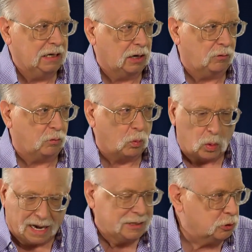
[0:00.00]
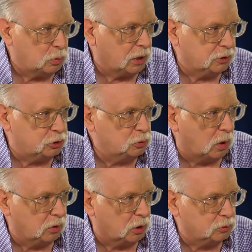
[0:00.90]
of why you want to do
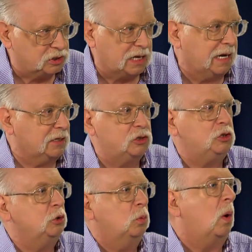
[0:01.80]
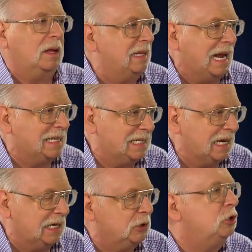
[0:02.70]
all those things to want that
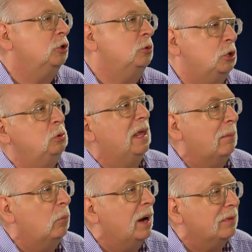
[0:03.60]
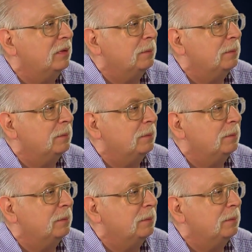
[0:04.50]
thing to do them with.